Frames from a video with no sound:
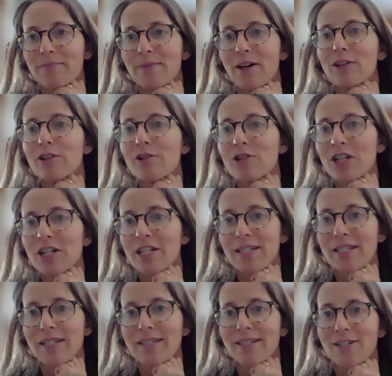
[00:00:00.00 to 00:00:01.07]
allusion to
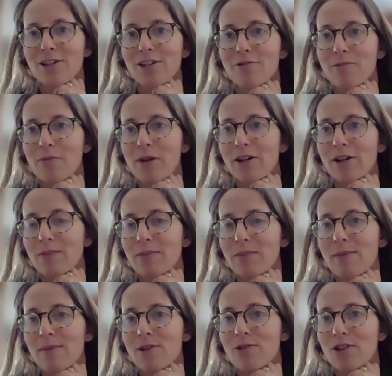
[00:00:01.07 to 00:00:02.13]
this in your remarks that
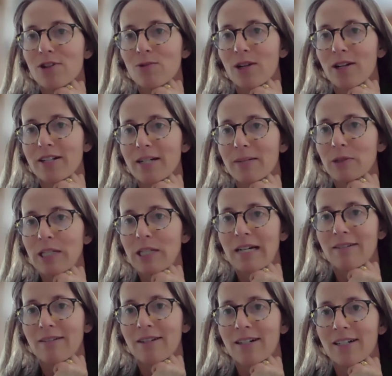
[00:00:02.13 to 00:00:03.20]
maybe you just want to double
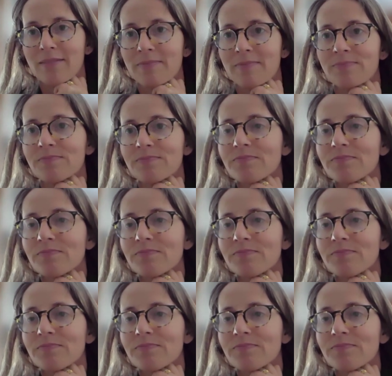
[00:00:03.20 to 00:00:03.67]
down on.